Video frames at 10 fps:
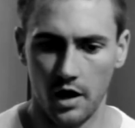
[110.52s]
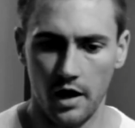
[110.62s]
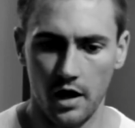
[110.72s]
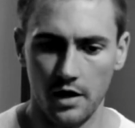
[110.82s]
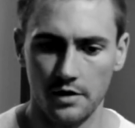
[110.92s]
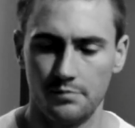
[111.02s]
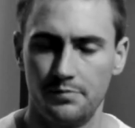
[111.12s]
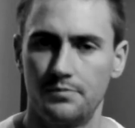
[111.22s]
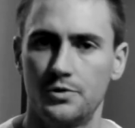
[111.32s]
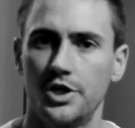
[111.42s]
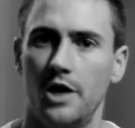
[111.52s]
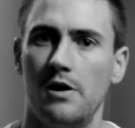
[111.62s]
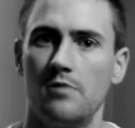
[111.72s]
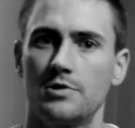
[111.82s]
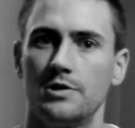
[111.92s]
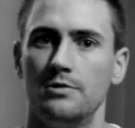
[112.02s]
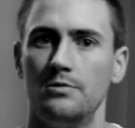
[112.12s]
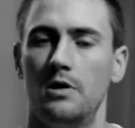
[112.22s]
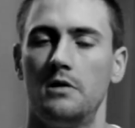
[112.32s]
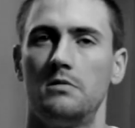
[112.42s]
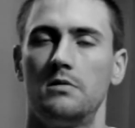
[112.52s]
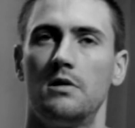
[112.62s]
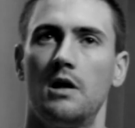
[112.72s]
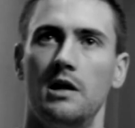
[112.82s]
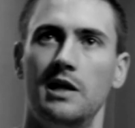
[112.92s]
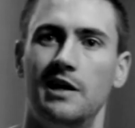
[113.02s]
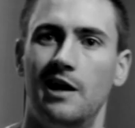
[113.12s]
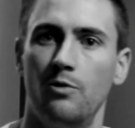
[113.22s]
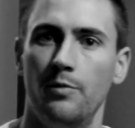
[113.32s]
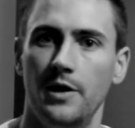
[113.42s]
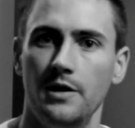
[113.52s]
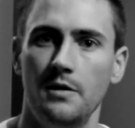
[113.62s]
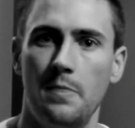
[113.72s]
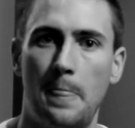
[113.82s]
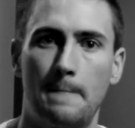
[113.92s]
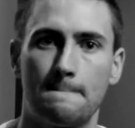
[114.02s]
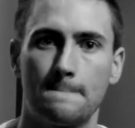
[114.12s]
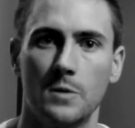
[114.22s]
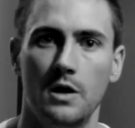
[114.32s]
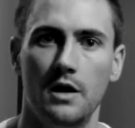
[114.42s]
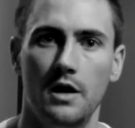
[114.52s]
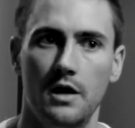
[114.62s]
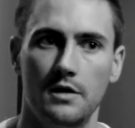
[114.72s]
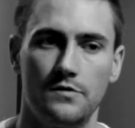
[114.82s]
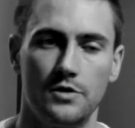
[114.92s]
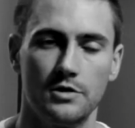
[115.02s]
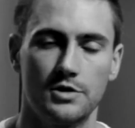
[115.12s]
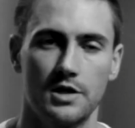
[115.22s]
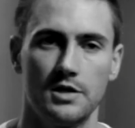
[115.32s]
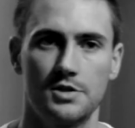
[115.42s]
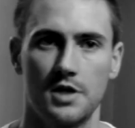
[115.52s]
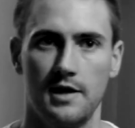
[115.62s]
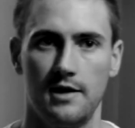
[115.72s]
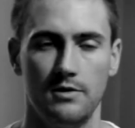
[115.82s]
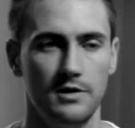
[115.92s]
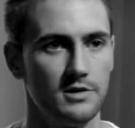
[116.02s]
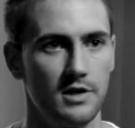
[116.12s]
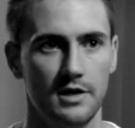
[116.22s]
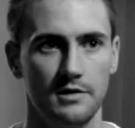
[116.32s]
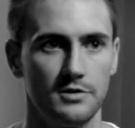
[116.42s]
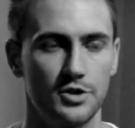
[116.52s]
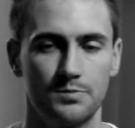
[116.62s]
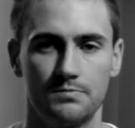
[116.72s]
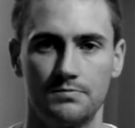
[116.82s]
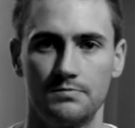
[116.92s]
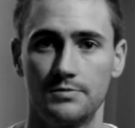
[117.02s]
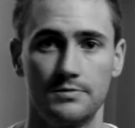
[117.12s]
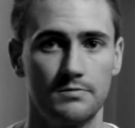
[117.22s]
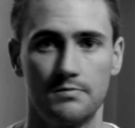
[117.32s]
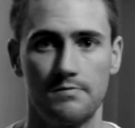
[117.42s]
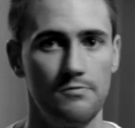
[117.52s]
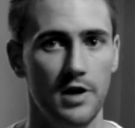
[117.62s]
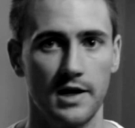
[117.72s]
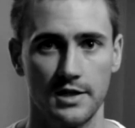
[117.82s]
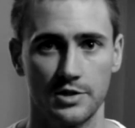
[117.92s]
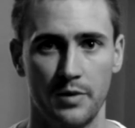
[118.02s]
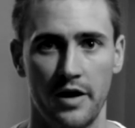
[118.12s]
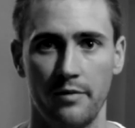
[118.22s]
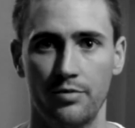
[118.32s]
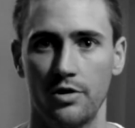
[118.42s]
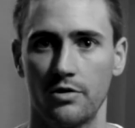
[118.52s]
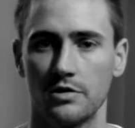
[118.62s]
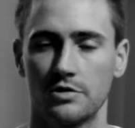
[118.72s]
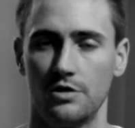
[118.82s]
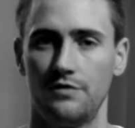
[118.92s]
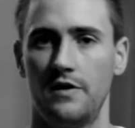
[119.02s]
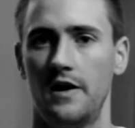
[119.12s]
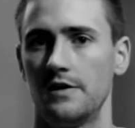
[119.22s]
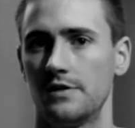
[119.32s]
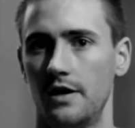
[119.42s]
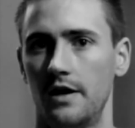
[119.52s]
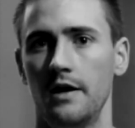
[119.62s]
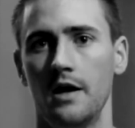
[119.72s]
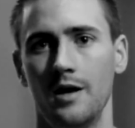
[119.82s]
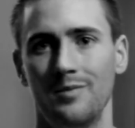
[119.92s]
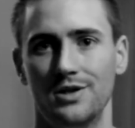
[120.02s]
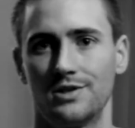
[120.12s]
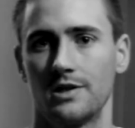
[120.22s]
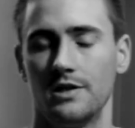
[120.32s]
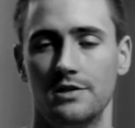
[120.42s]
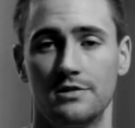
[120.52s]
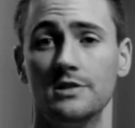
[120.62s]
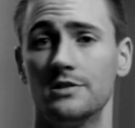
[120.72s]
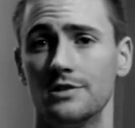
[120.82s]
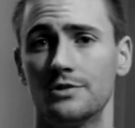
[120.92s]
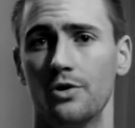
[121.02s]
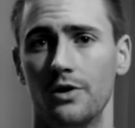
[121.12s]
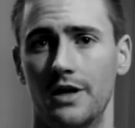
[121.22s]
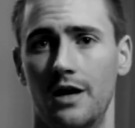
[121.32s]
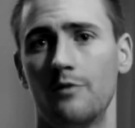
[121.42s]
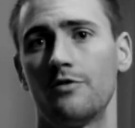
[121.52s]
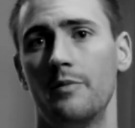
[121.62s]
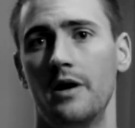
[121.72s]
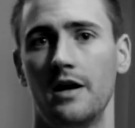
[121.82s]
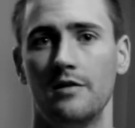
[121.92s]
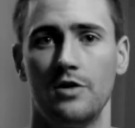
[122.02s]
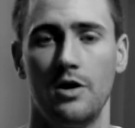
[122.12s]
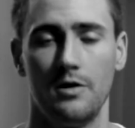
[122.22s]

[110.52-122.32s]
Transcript: uh, shout out to Lean Out With Me. Uh, if you go check his channel out, he's, uh, he's really inspiring progress so far. He's uh, basically he's, he's, cutting down from a hell of a